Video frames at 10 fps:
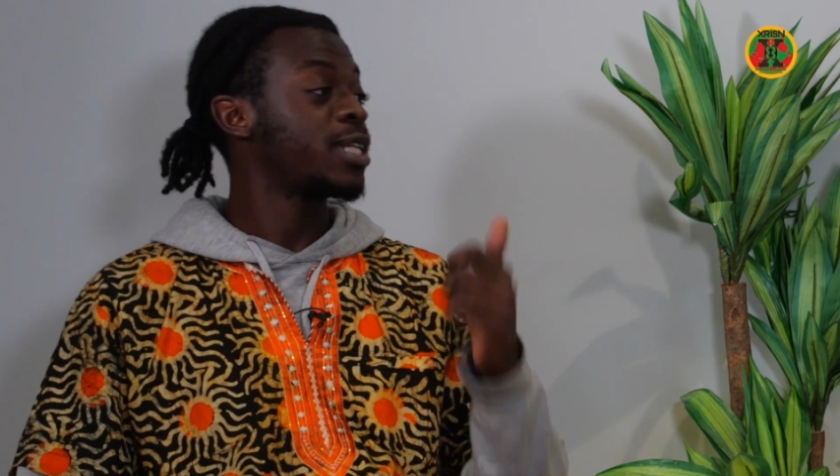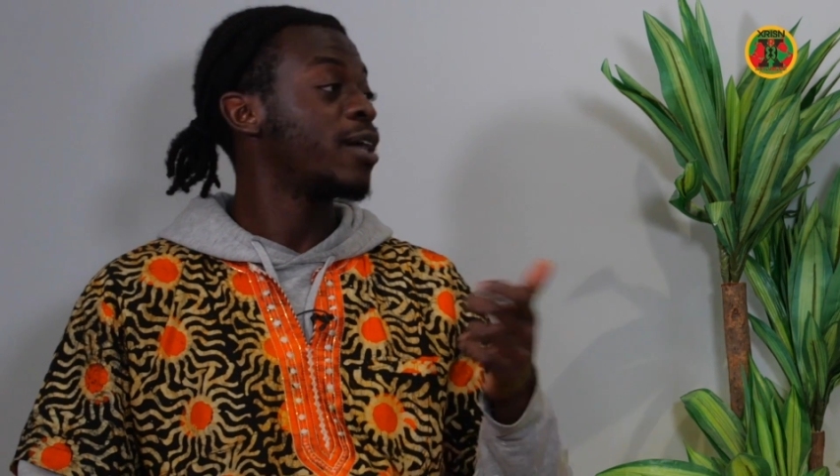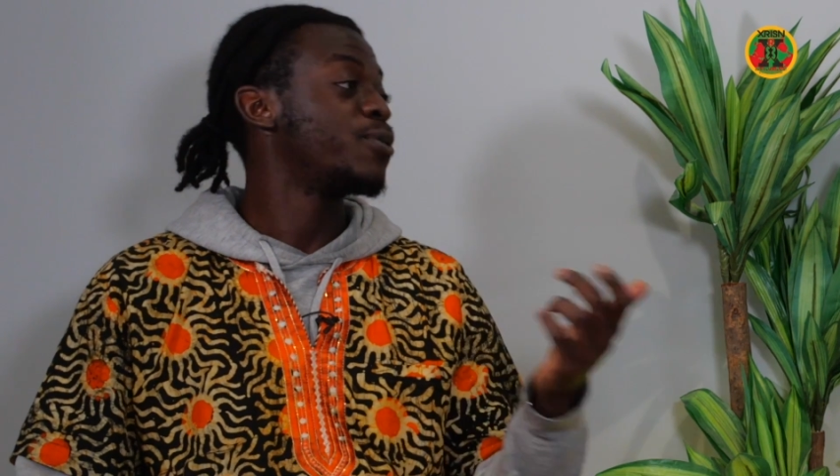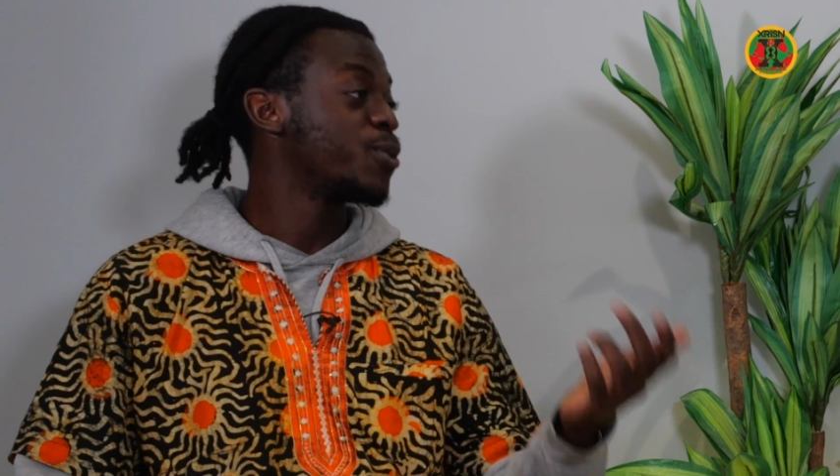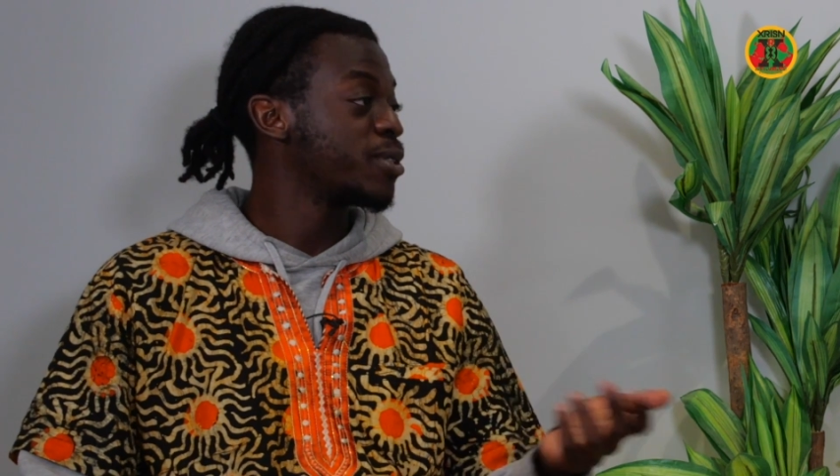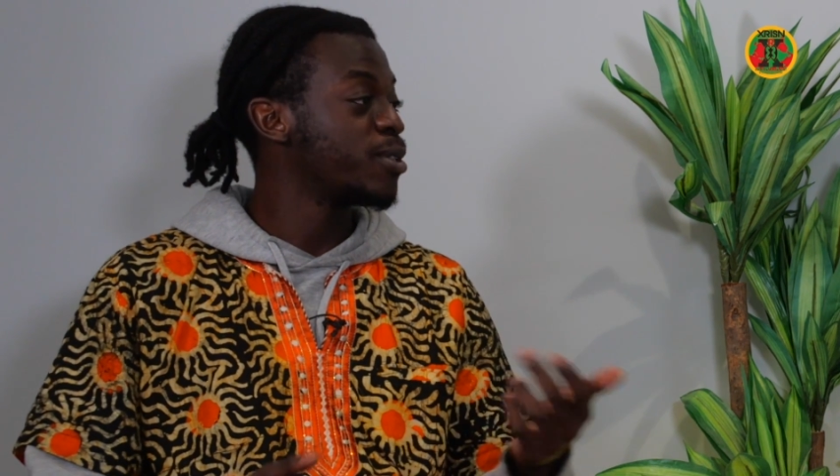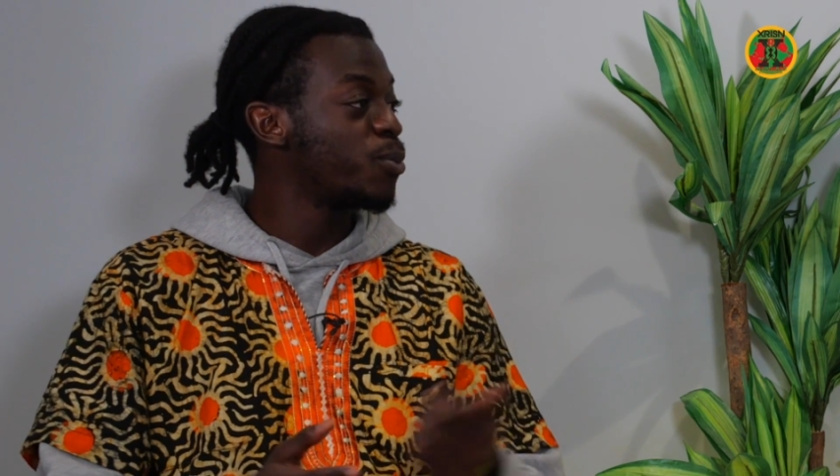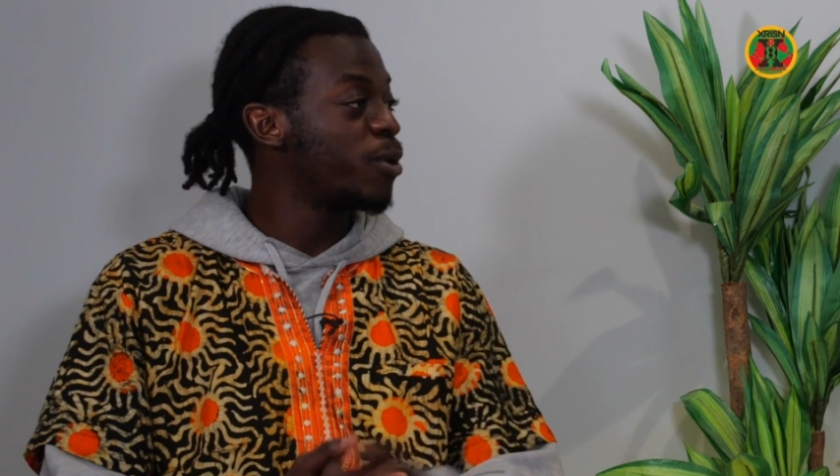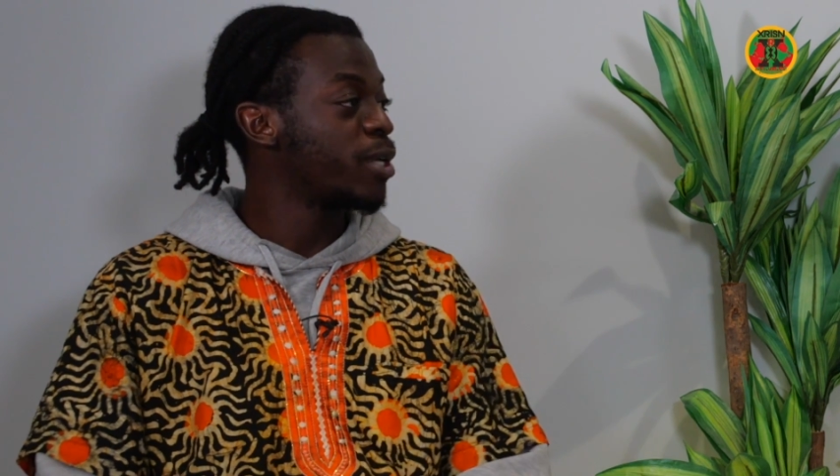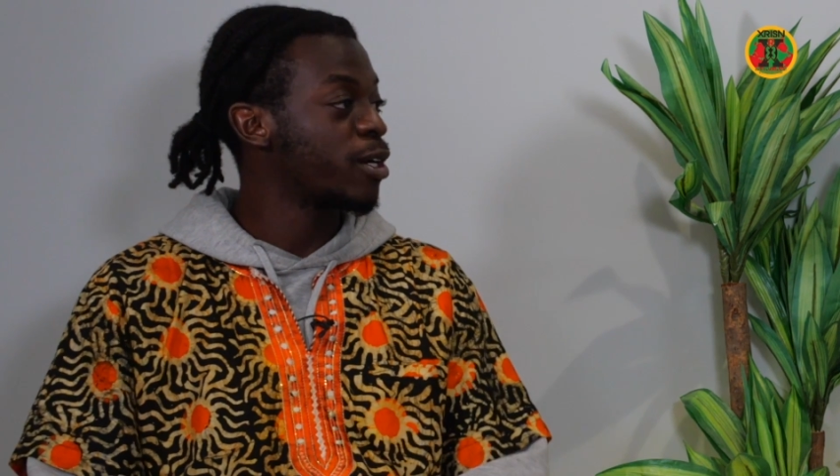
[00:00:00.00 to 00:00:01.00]
Davos and the
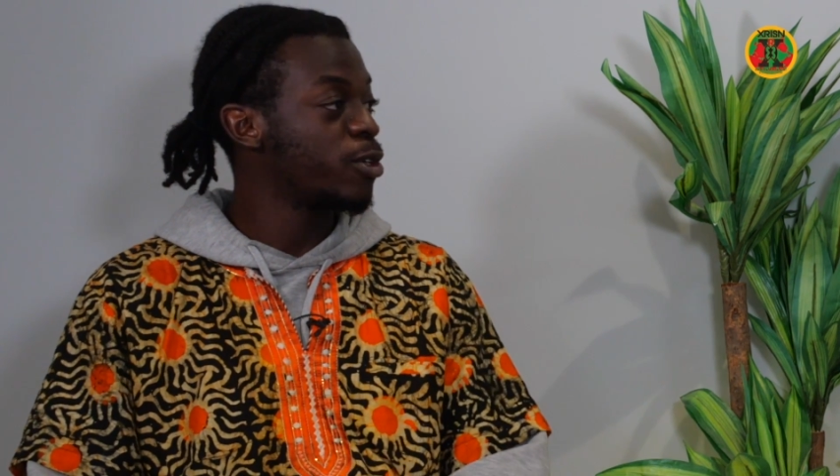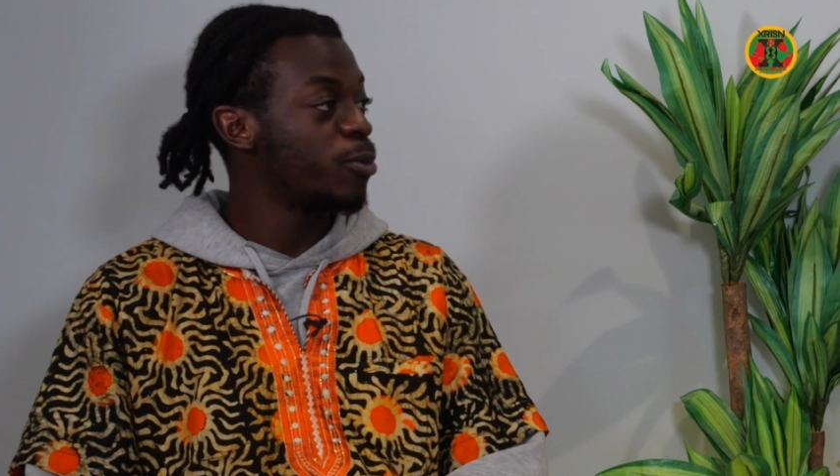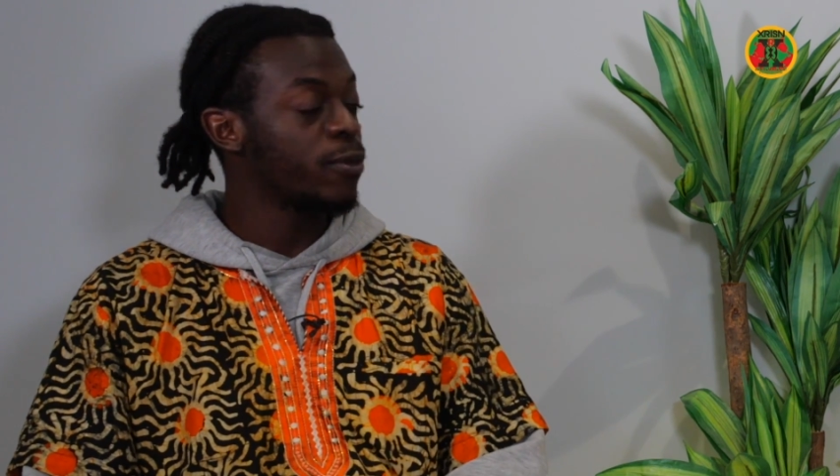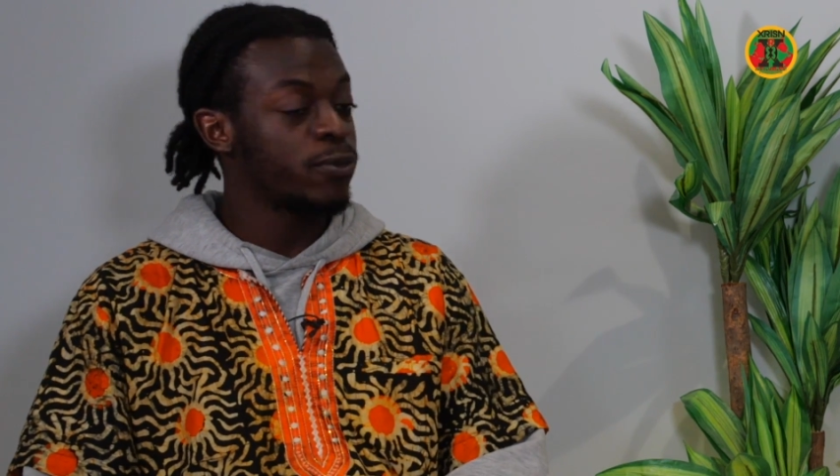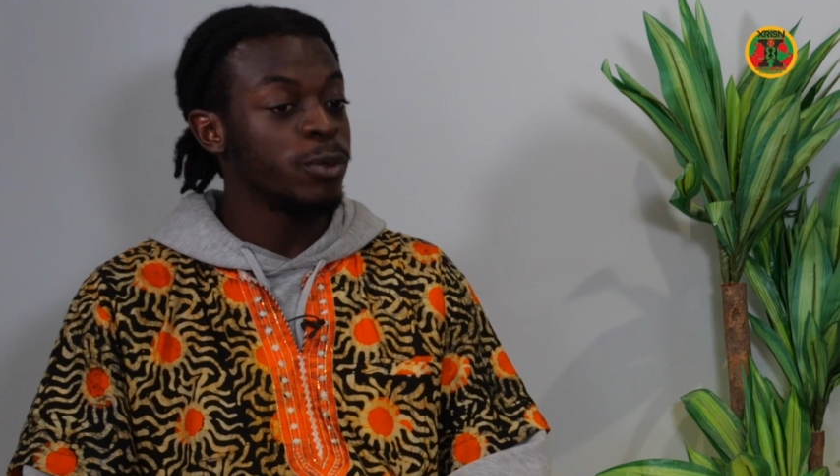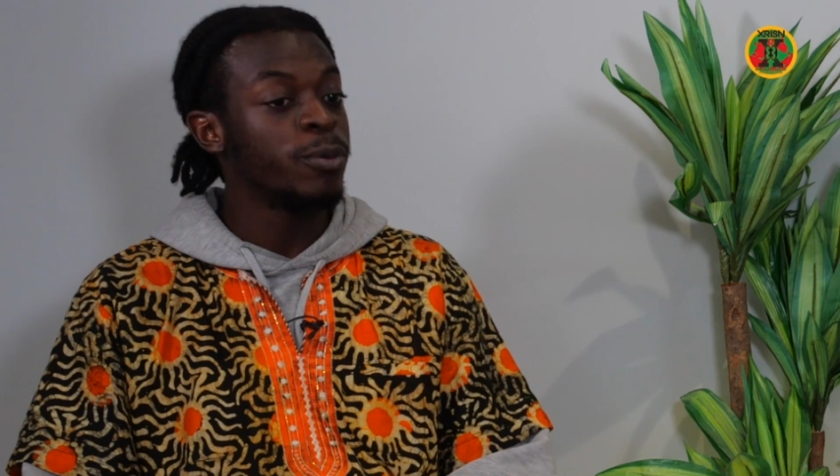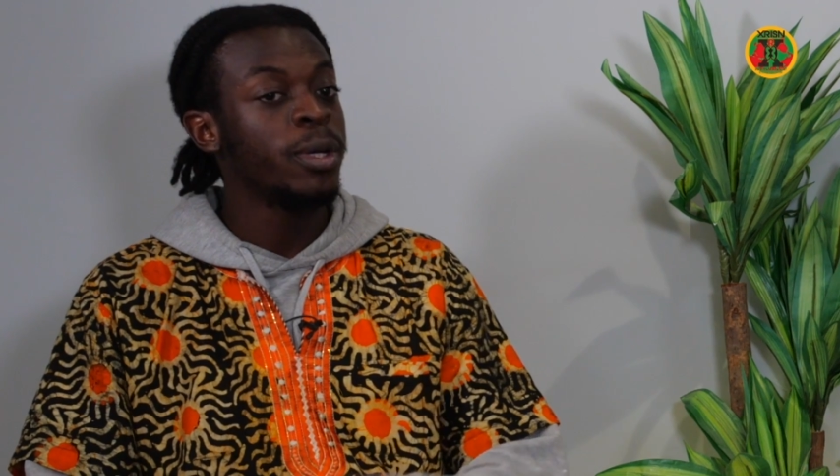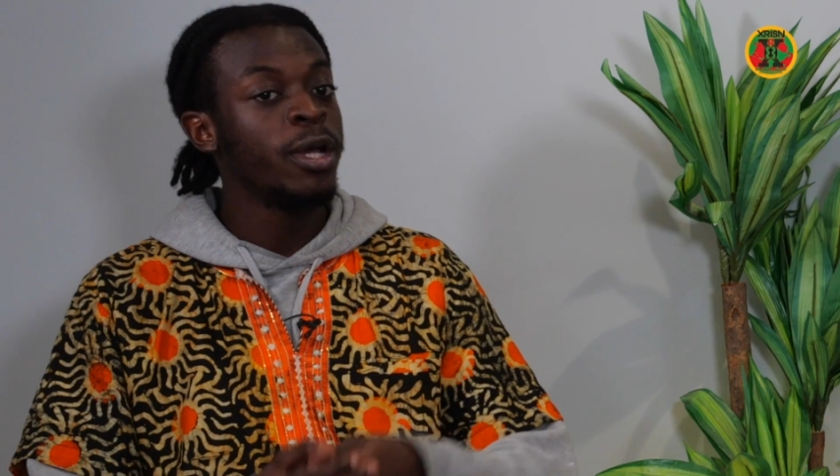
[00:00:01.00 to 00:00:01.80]
World Economic Forum.